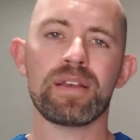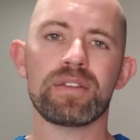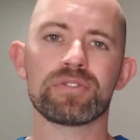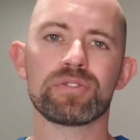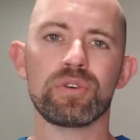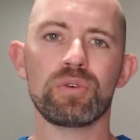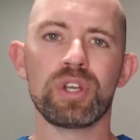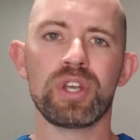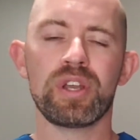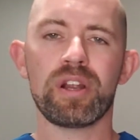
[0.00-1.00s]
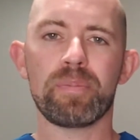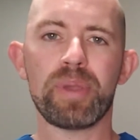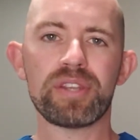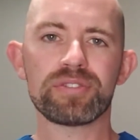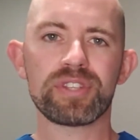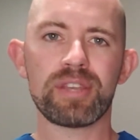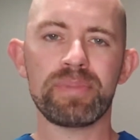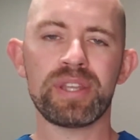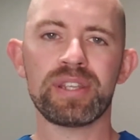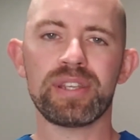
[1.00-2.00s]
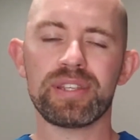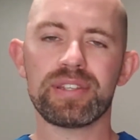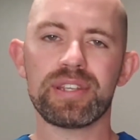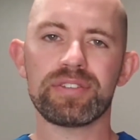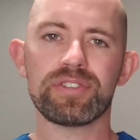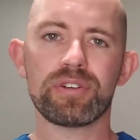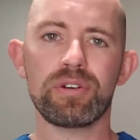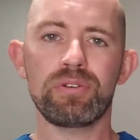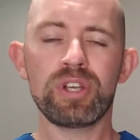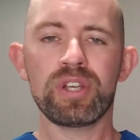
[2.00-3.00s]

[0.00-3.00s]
So our patients came in at day zero.